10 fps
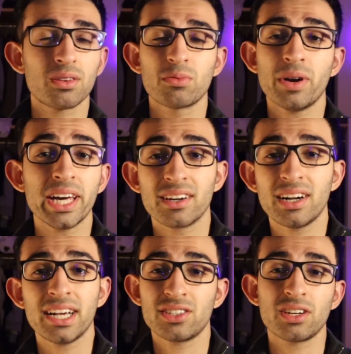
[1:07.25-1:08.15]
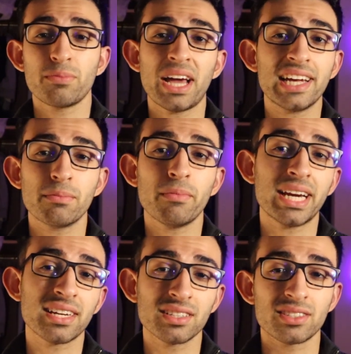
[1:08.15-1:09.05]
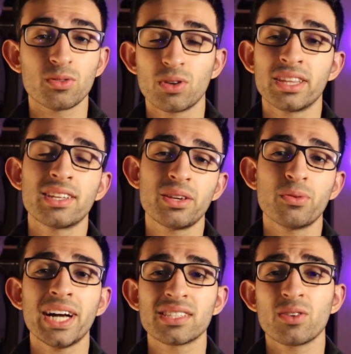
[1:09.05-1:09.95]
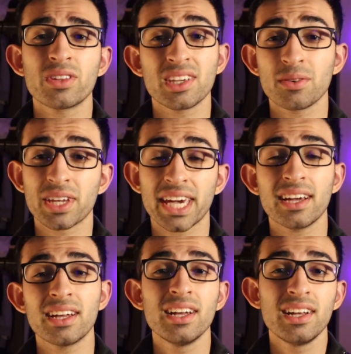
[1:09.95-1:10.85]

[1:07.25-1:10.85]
whether I should apply to medical school in the US or the UK.